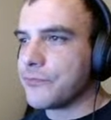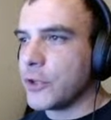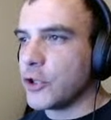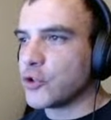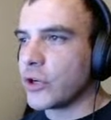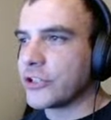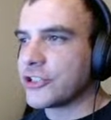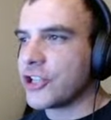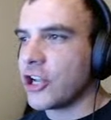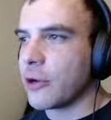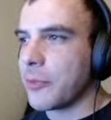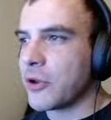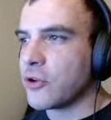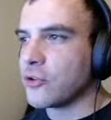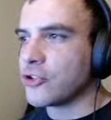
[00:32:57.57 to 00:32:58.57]
You try to talk
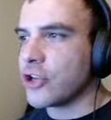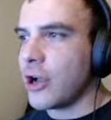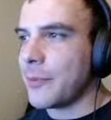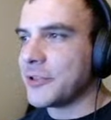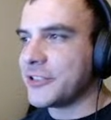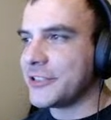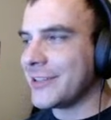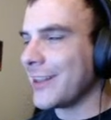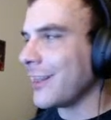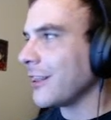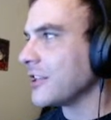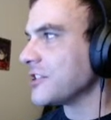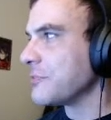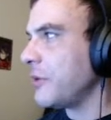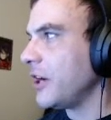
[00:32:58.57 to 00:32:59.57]
about your job as
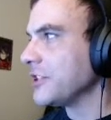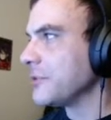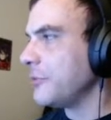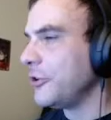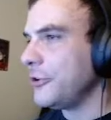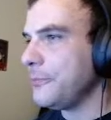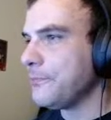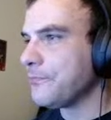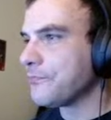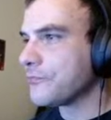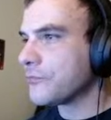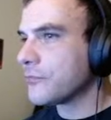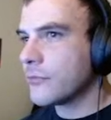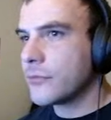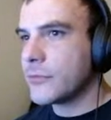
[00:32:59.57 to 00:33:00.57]
little as possible,
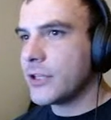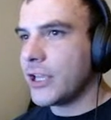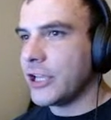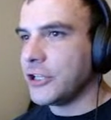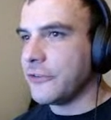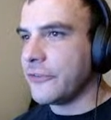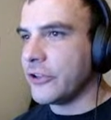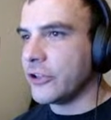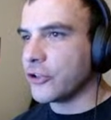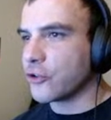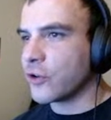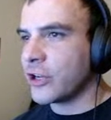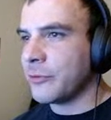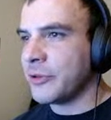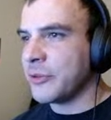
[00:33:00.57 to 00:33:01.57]
and you feel
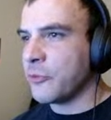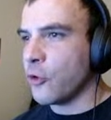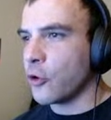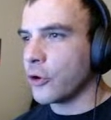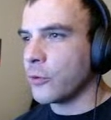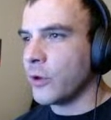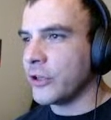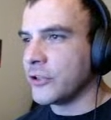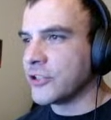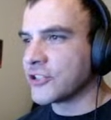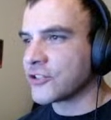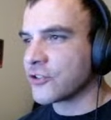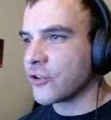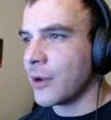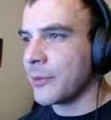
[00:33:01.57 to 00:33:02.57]
incredibly boring while you
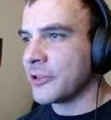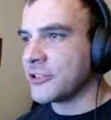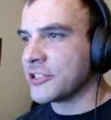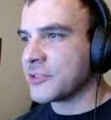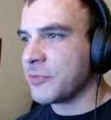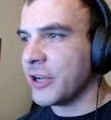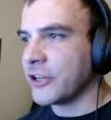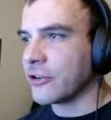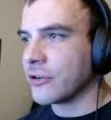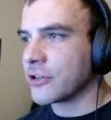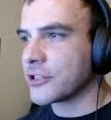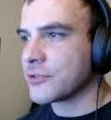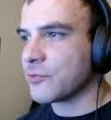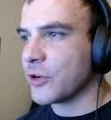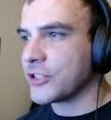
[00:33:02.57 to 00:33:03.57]
describe it despite her
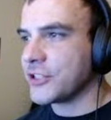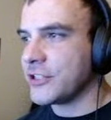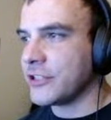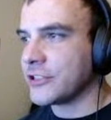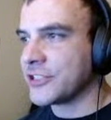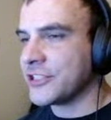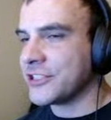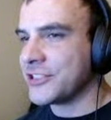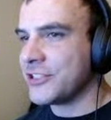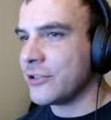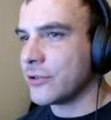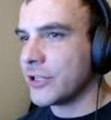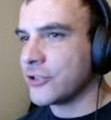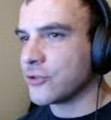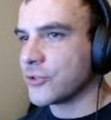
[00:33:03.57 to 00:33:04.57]
expressing
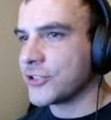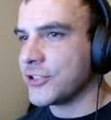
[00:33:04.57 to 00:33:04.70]
sincere interest